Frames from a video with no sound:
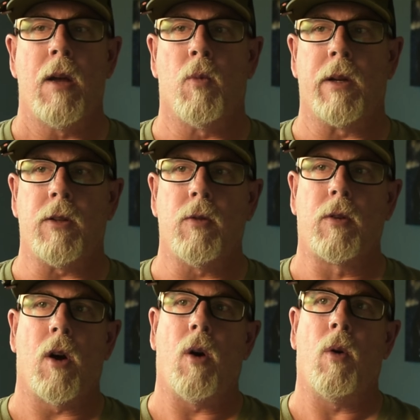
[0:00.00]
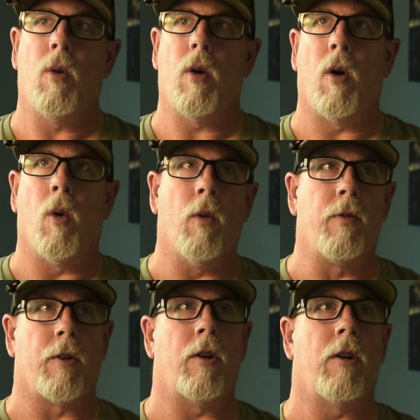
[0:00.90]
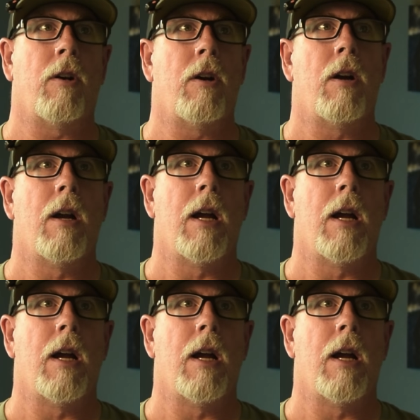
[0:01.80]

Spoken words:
When you go over